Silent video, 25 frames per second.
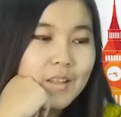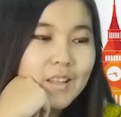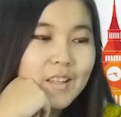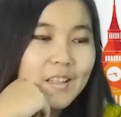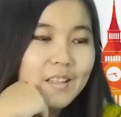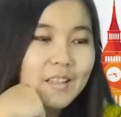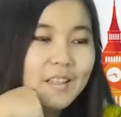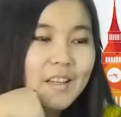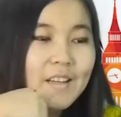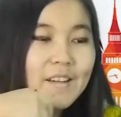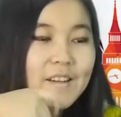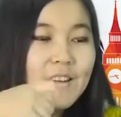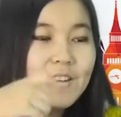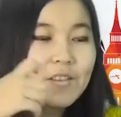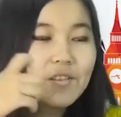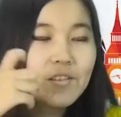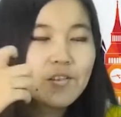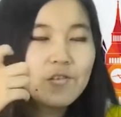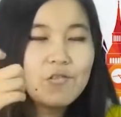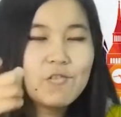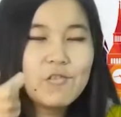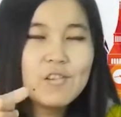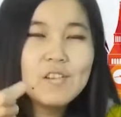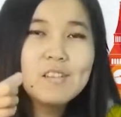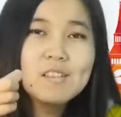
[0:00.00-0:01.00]
Needed to
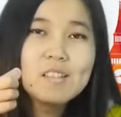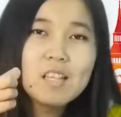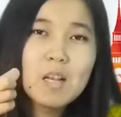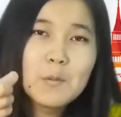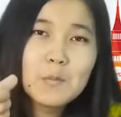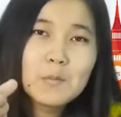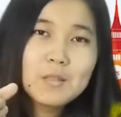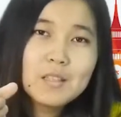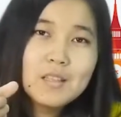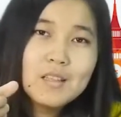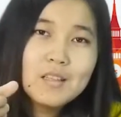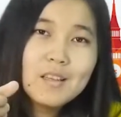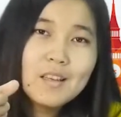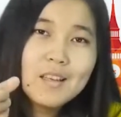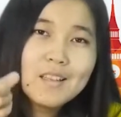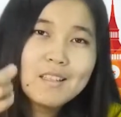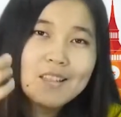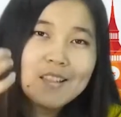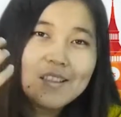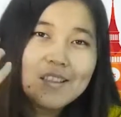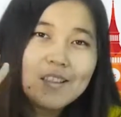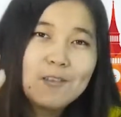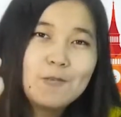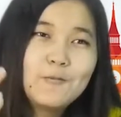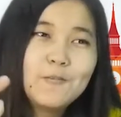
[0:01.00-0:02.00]
drink something, it's
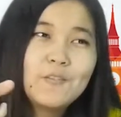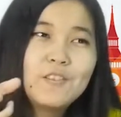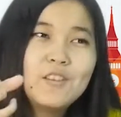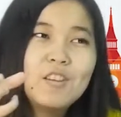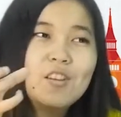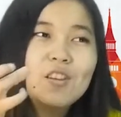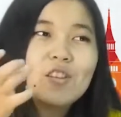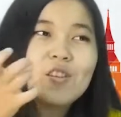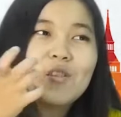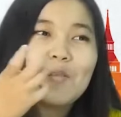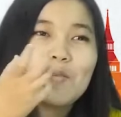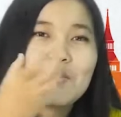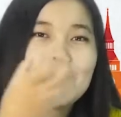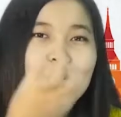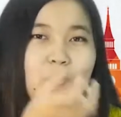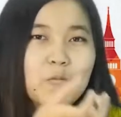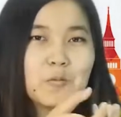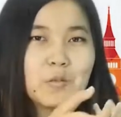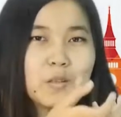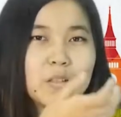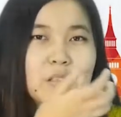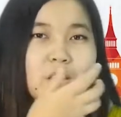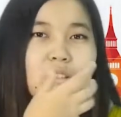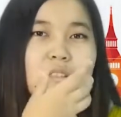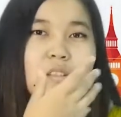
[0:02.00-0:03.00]
a definition of the
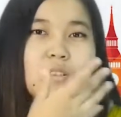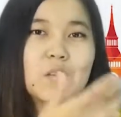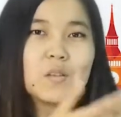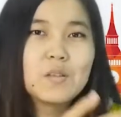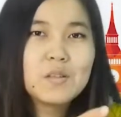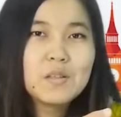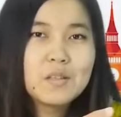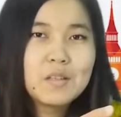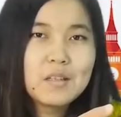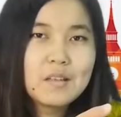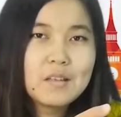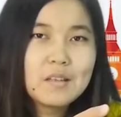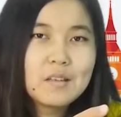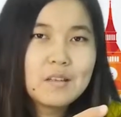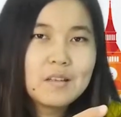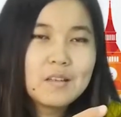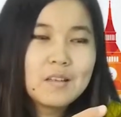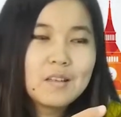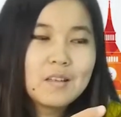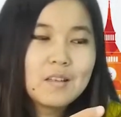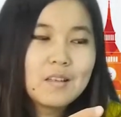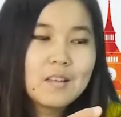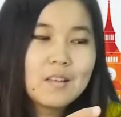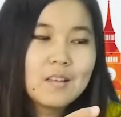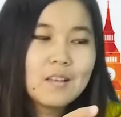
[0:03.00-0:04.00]
word thirsty.
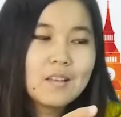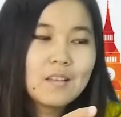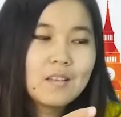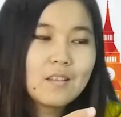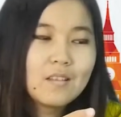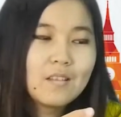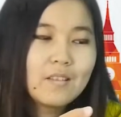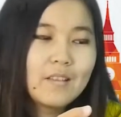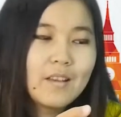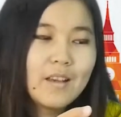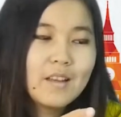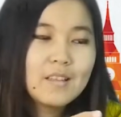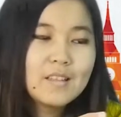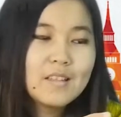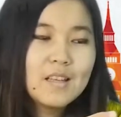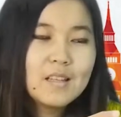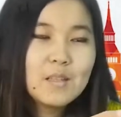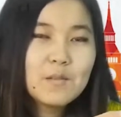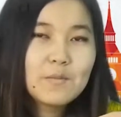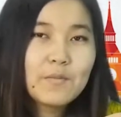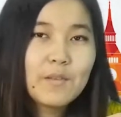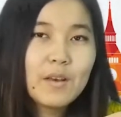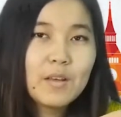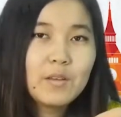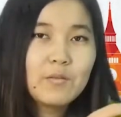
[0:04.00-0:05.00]

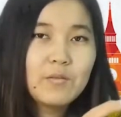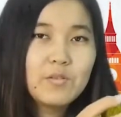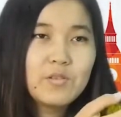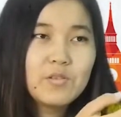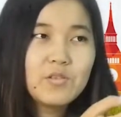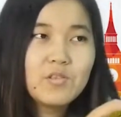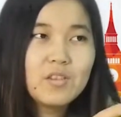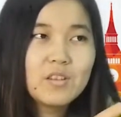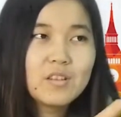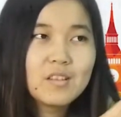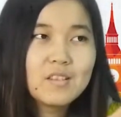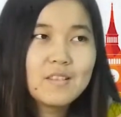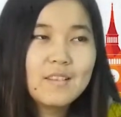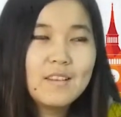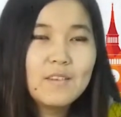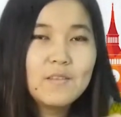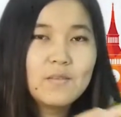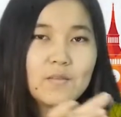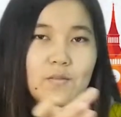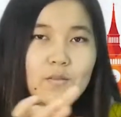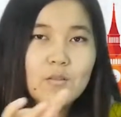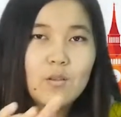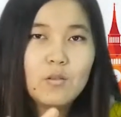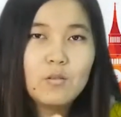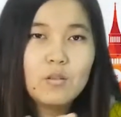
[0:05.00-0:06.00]
That's why we should just
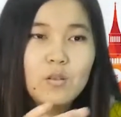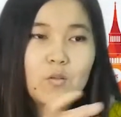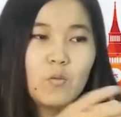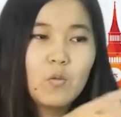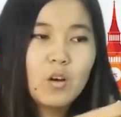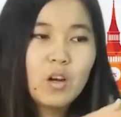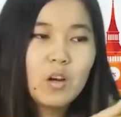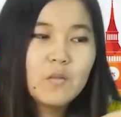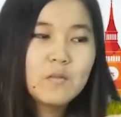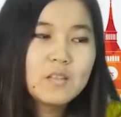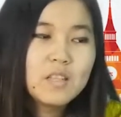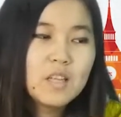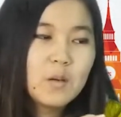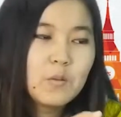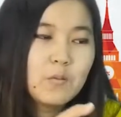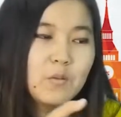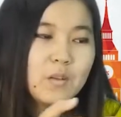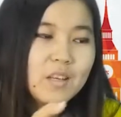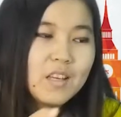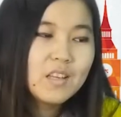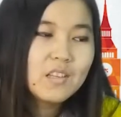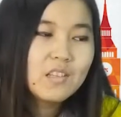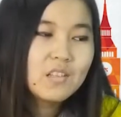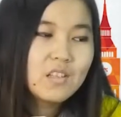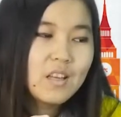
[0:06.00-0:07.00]
leave only one of them. We
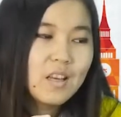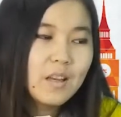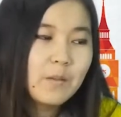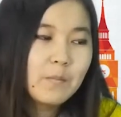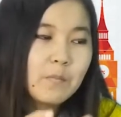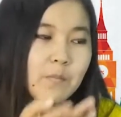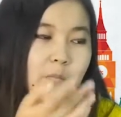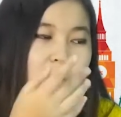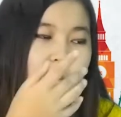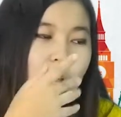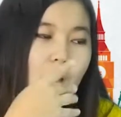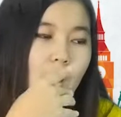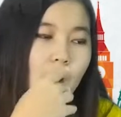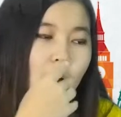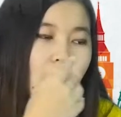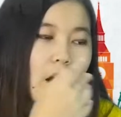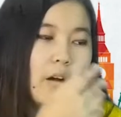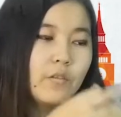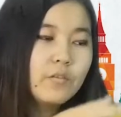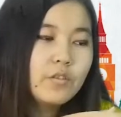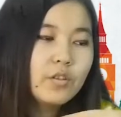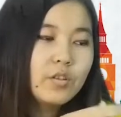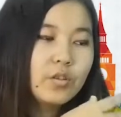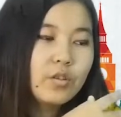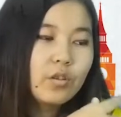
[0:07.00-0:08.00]
can say,
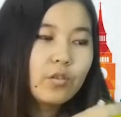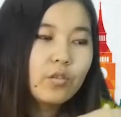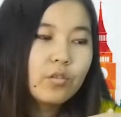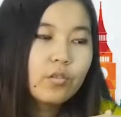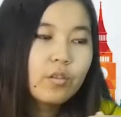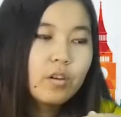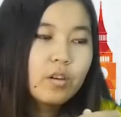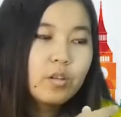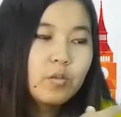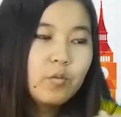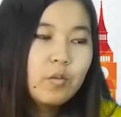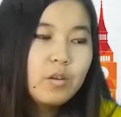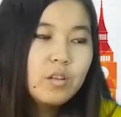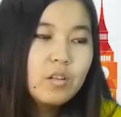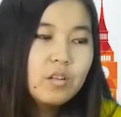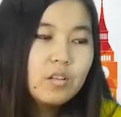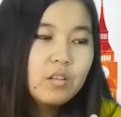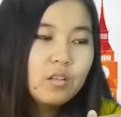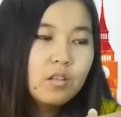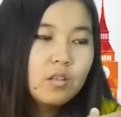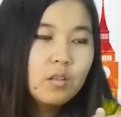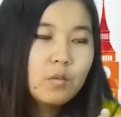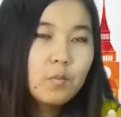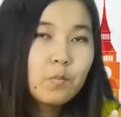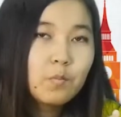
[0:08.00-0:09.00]
after her
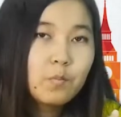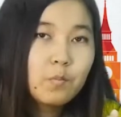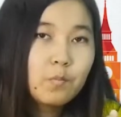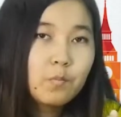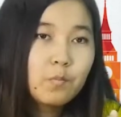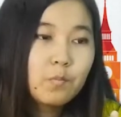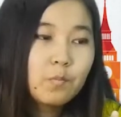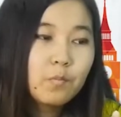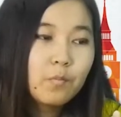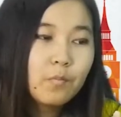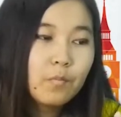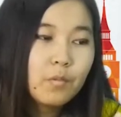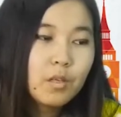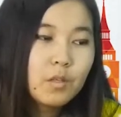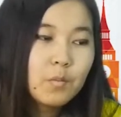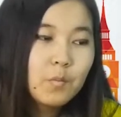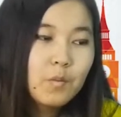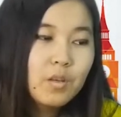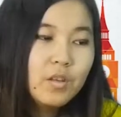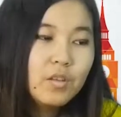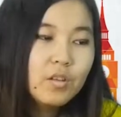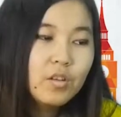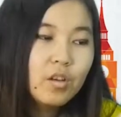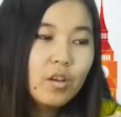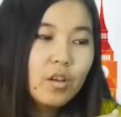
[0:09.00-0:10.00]
graduation
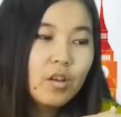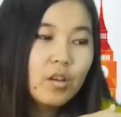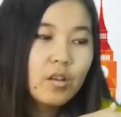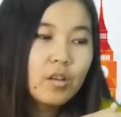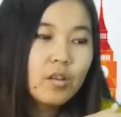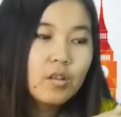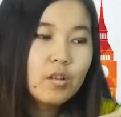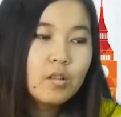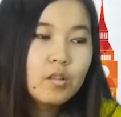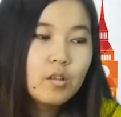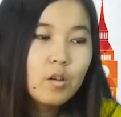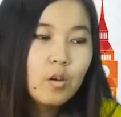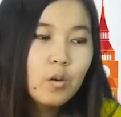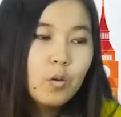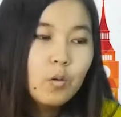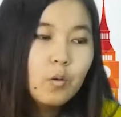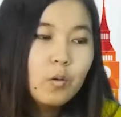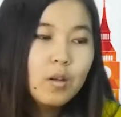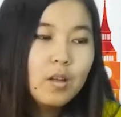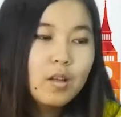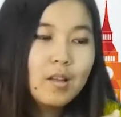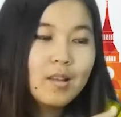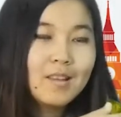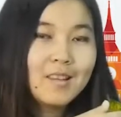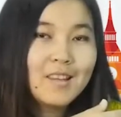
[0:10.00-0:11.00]
speech, Zoo
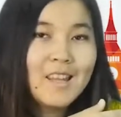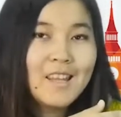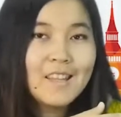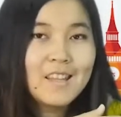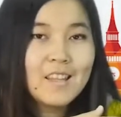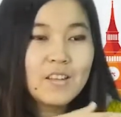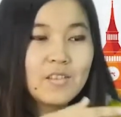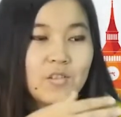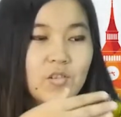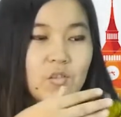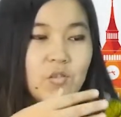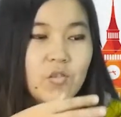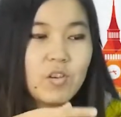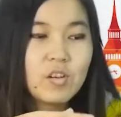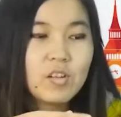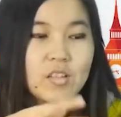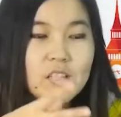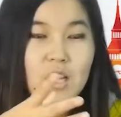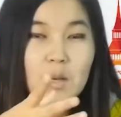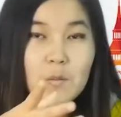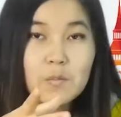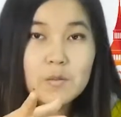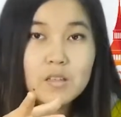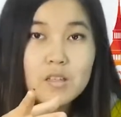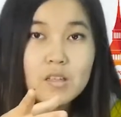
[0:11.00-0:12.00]
needed to drink
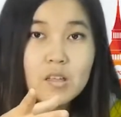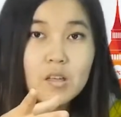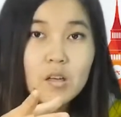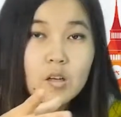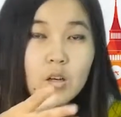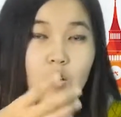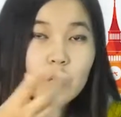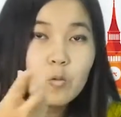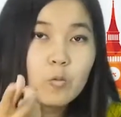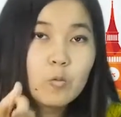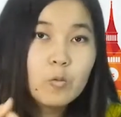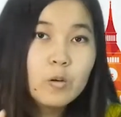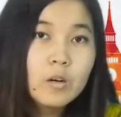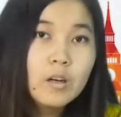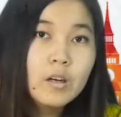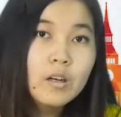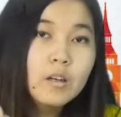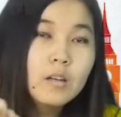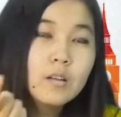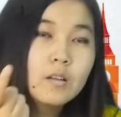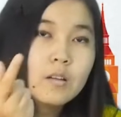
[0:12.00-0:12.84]
something, or